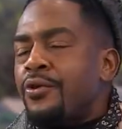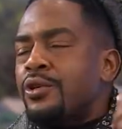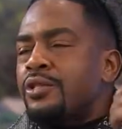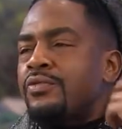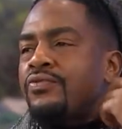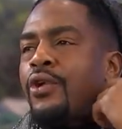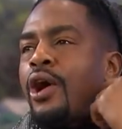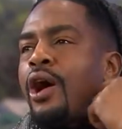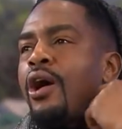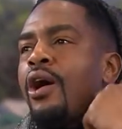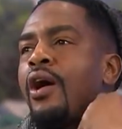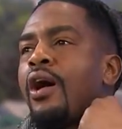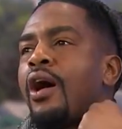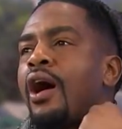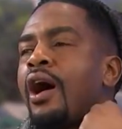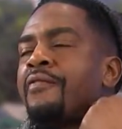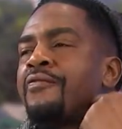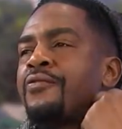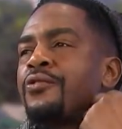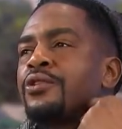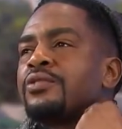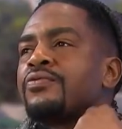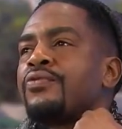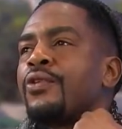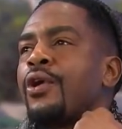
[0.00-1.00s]
First of all,
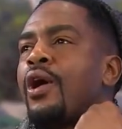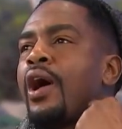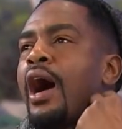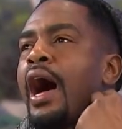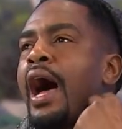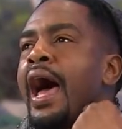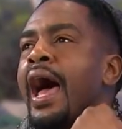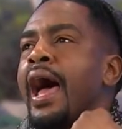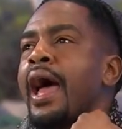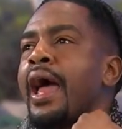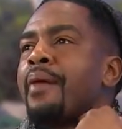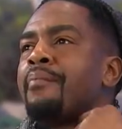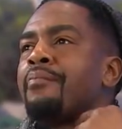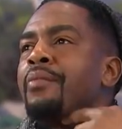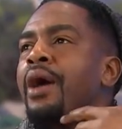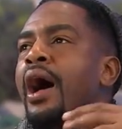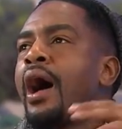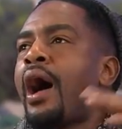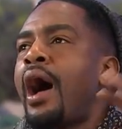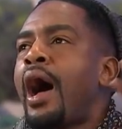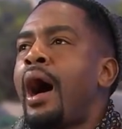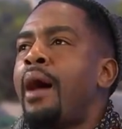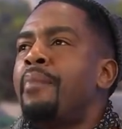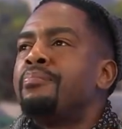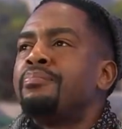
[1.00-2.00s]
first of all, I'm
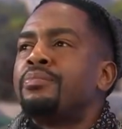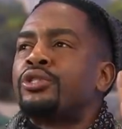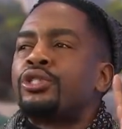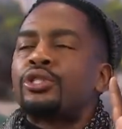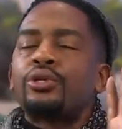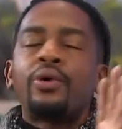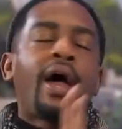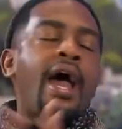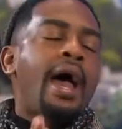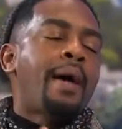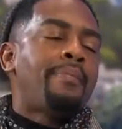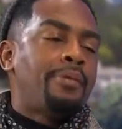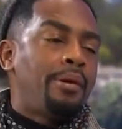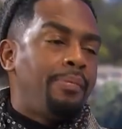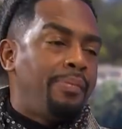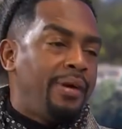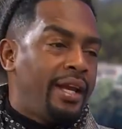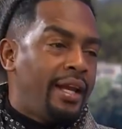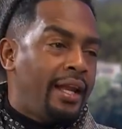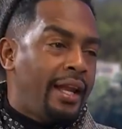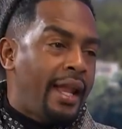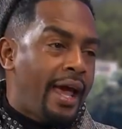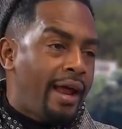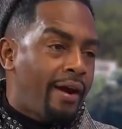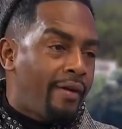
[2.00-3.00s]
I'm so happy to be
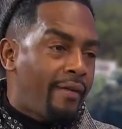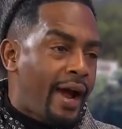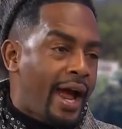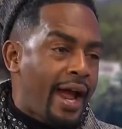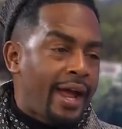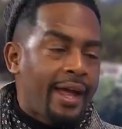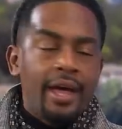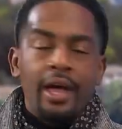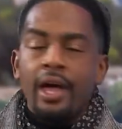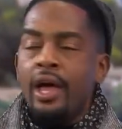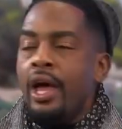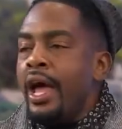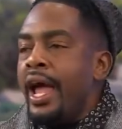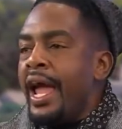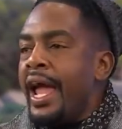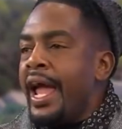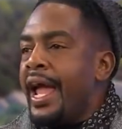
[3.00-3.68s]
in Atlanta, right? Yes.